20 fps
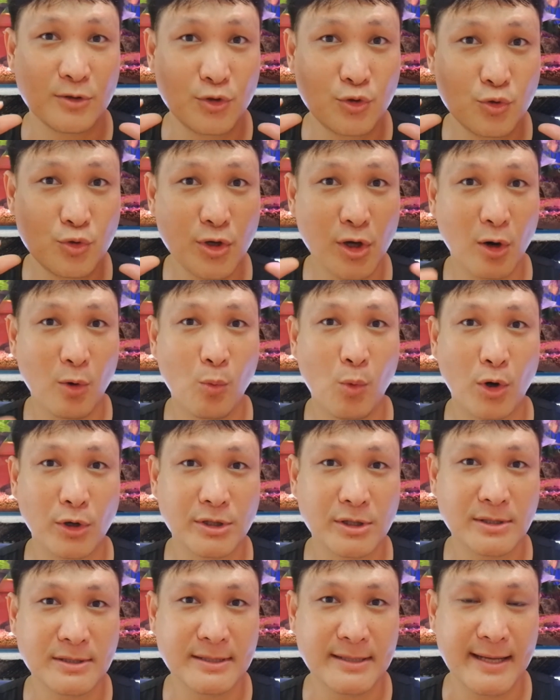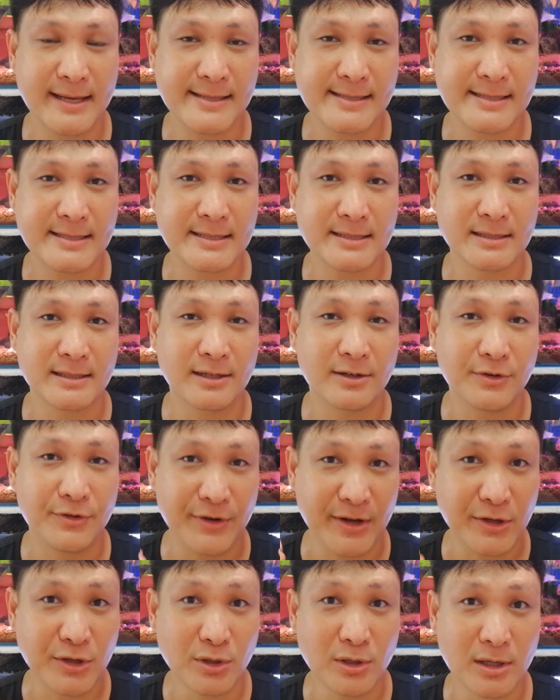Do your water test
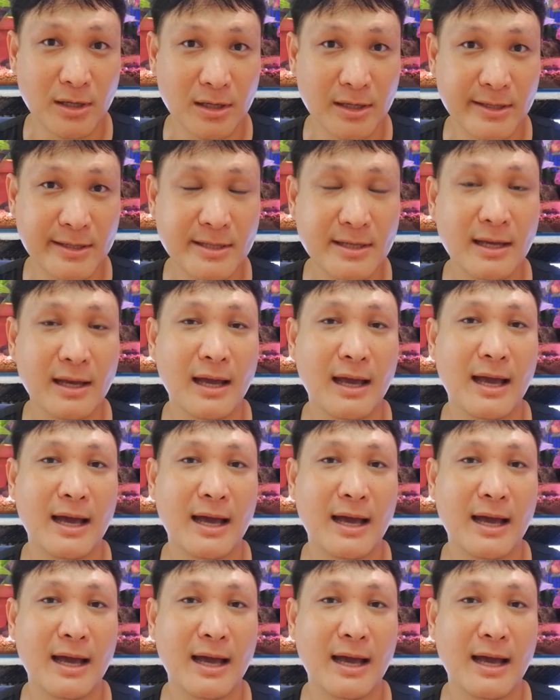regularly